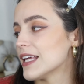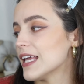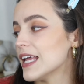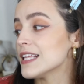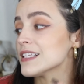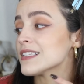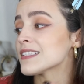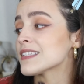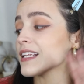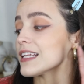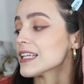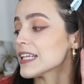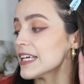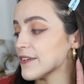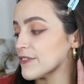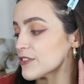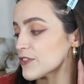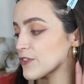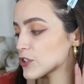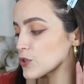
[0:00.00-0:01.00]
Instant
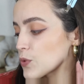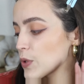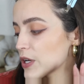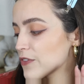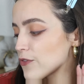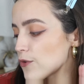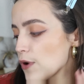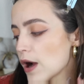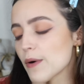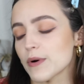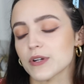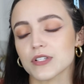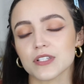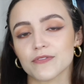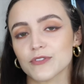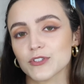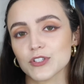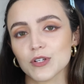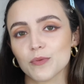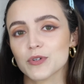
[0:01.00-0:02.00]
lift for 24 hours.
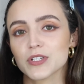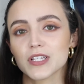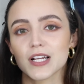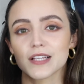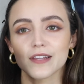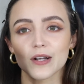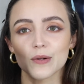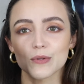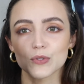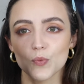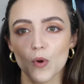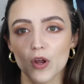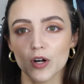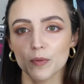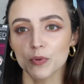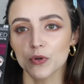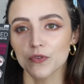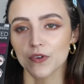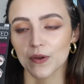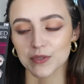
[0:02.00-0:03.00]
For some reason I thought it was
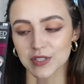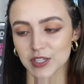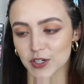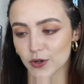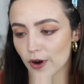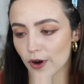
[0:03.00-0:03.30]
waterproof, I was gonna